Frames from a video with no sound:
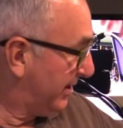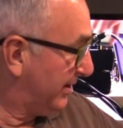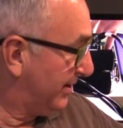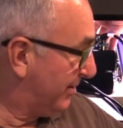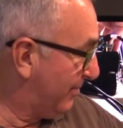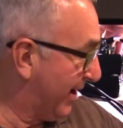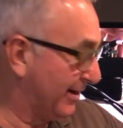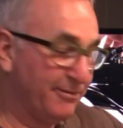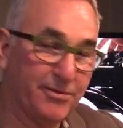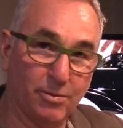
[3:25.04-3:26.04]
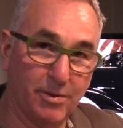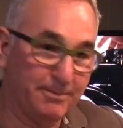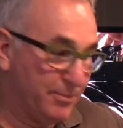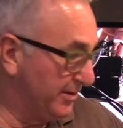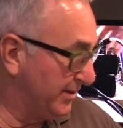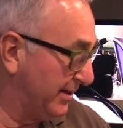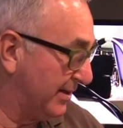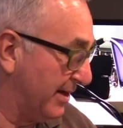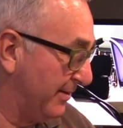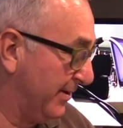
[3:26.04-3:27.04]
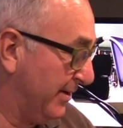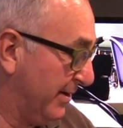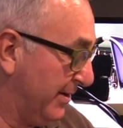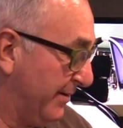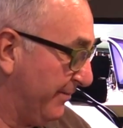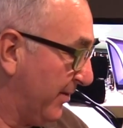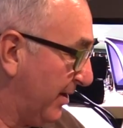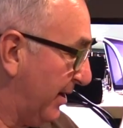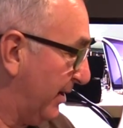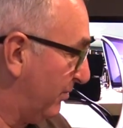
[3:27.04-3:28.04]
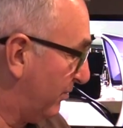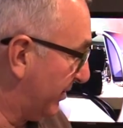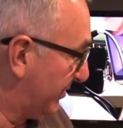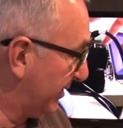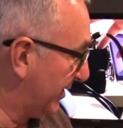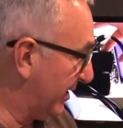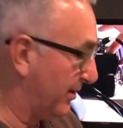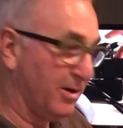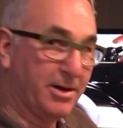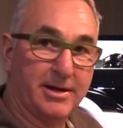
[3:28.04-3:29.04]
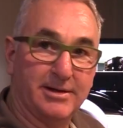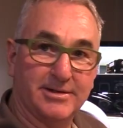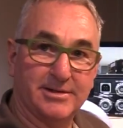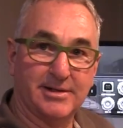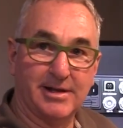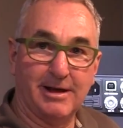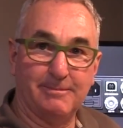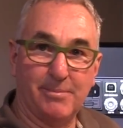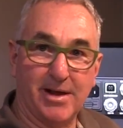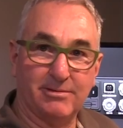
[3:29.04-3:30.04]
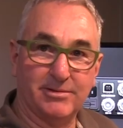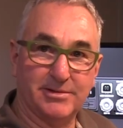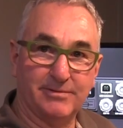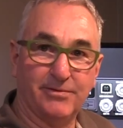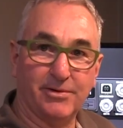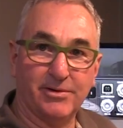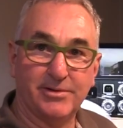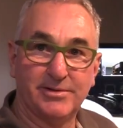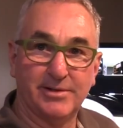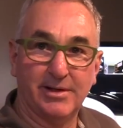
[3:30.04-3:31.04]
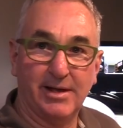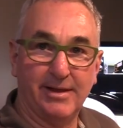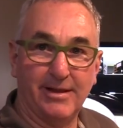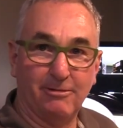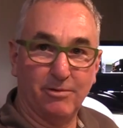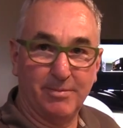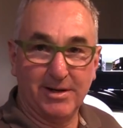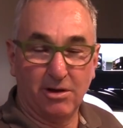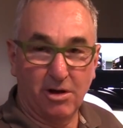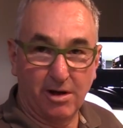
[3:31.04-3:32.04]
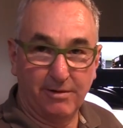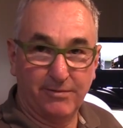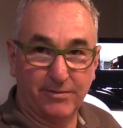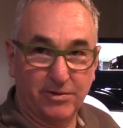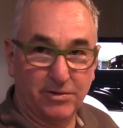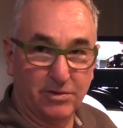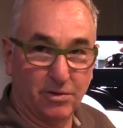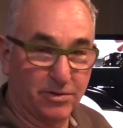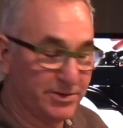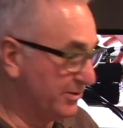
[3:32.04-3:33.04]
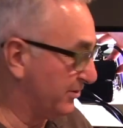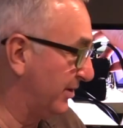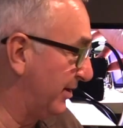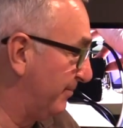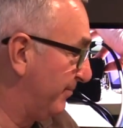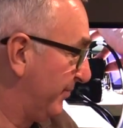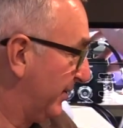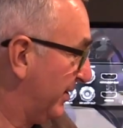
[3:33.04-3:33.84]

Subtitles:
into the back of the web presenter. And once again, I can just cut backwards and forwards, and that would be live to your stream.